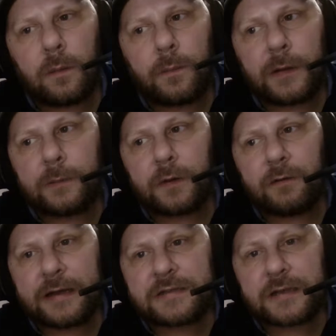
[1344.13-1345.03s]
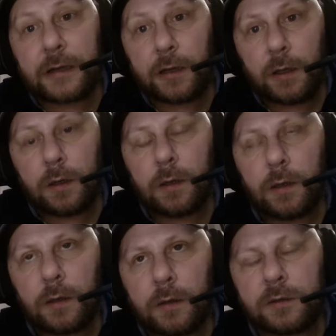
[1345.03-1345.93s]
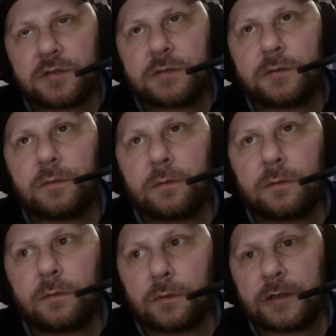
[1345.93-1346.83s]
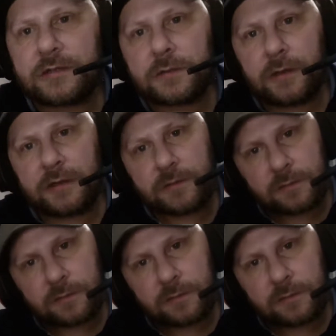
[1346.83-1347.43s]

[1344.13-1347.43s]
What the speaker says: people are out to get you. That's that's like